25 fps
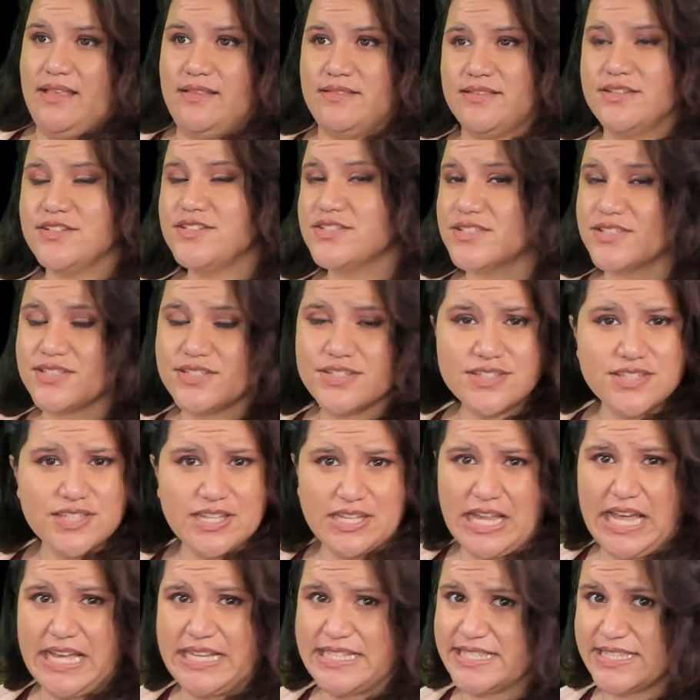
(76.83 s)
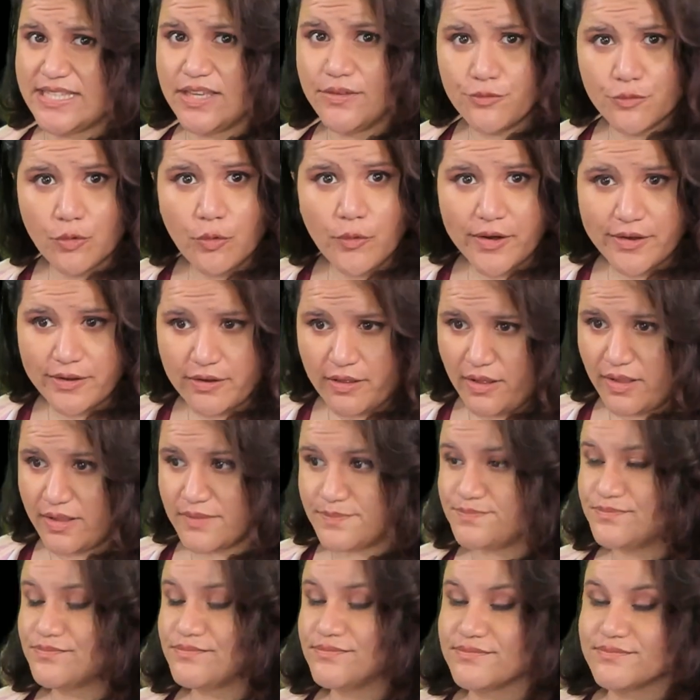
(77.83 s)
There's, there's a lot of stuff going on.
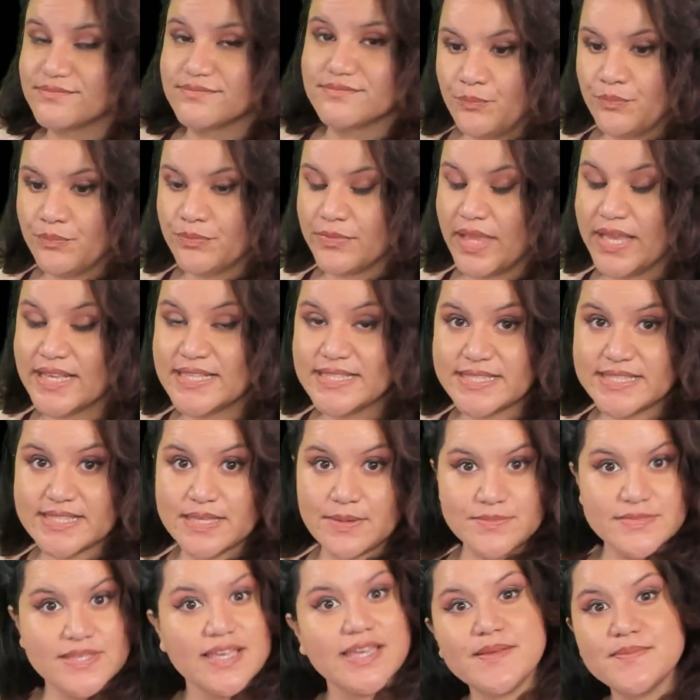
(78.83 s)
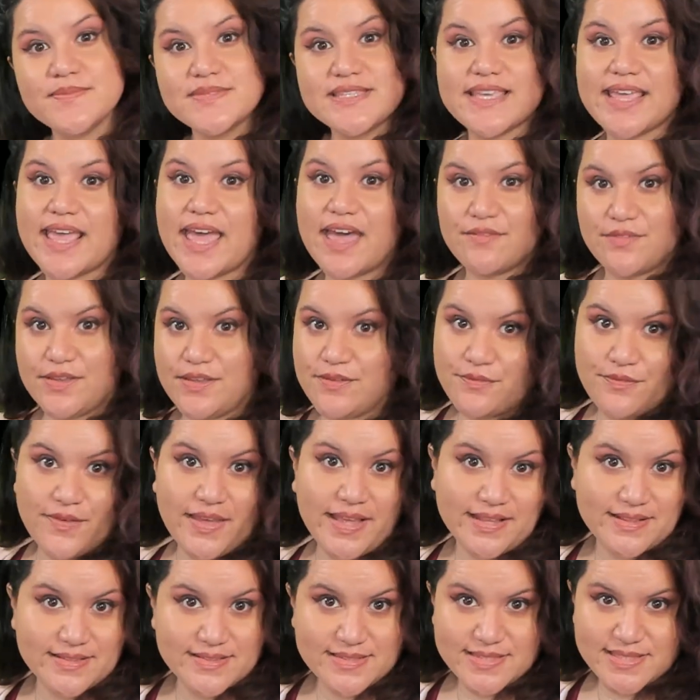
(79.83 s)
And sometimes they have
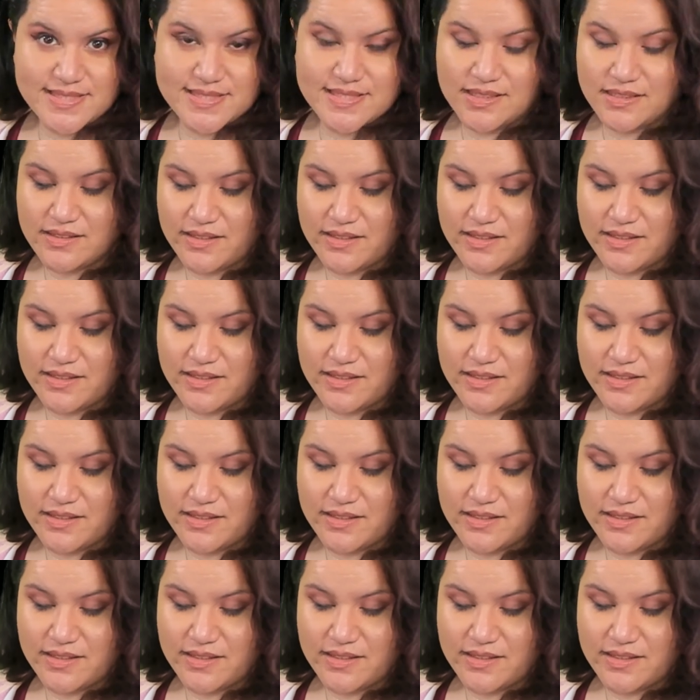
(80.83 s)
events.